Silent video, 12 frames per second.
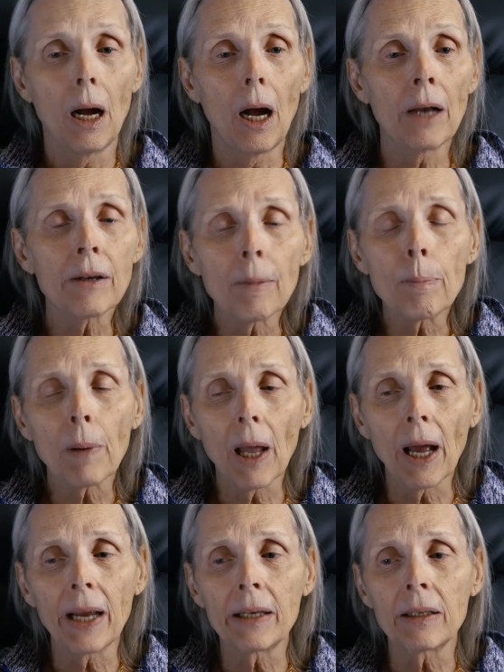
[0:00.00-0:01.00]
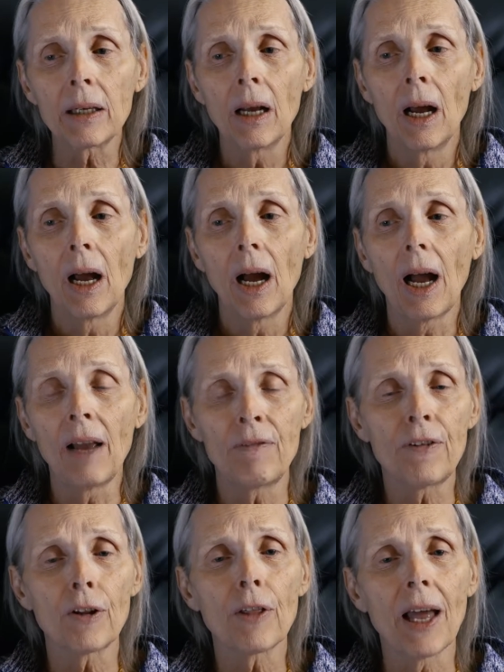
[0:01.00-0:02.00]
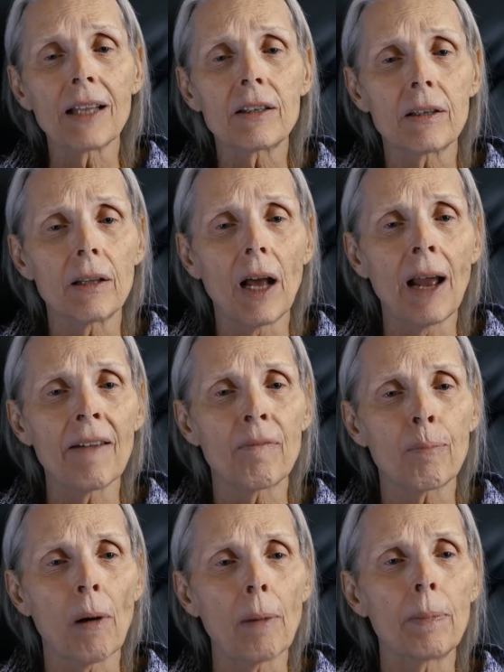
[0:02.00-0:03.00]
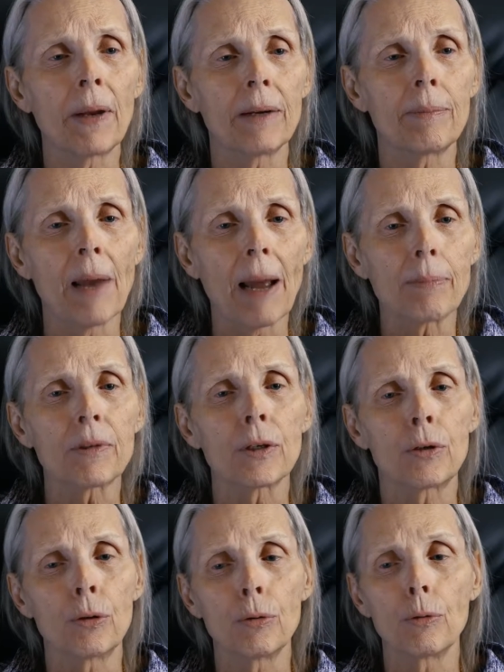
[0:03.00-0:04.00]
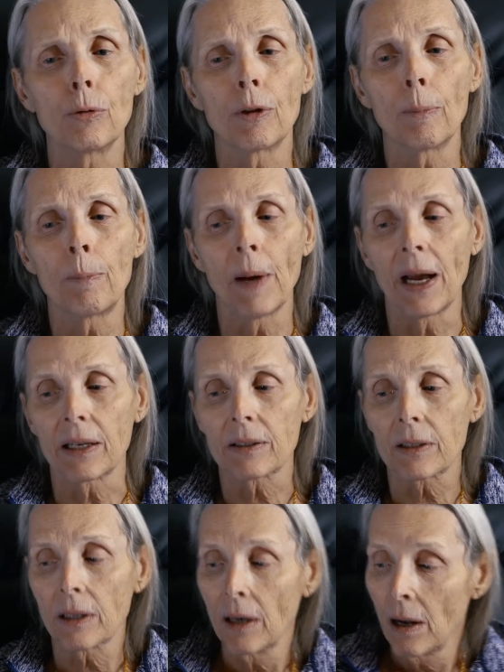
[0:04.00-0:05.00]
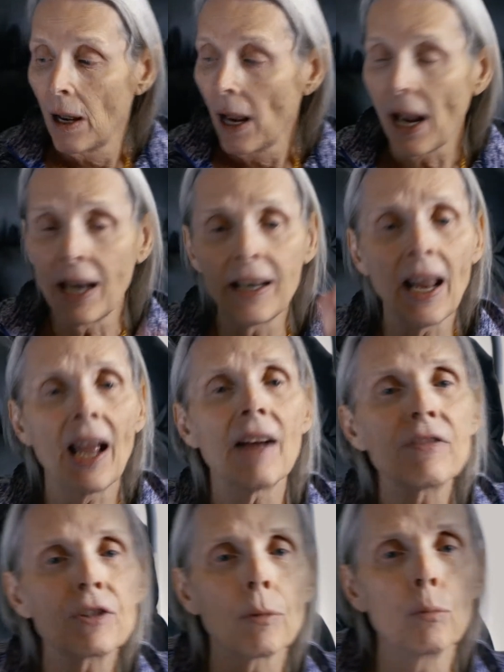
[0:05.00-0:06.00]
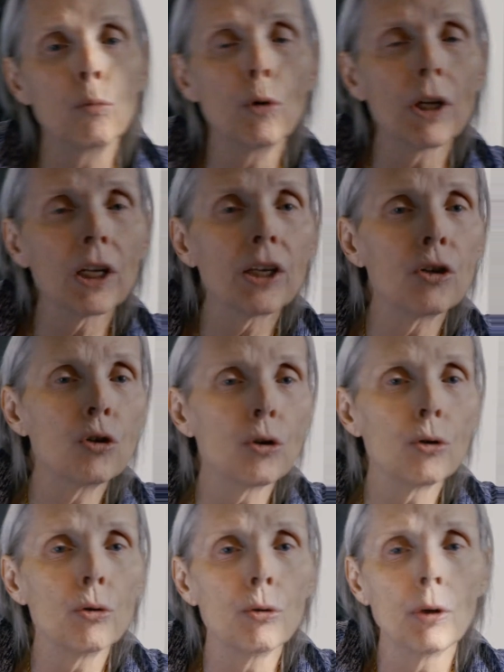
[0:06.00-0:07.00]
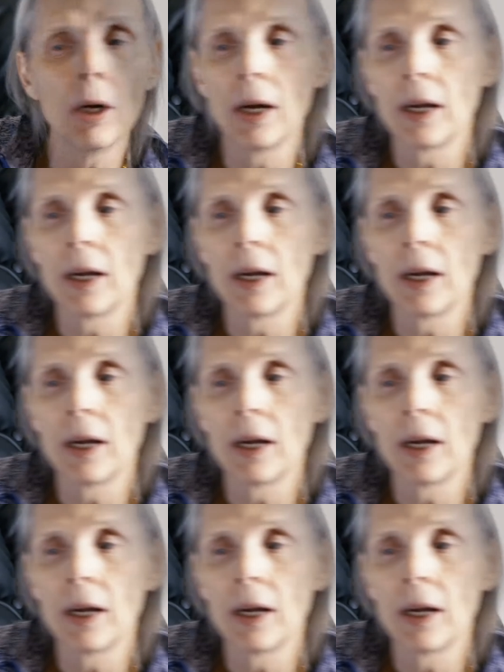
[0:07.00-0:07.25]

I'm the blind. I feel that I've probably adapted to the best. And they have some really new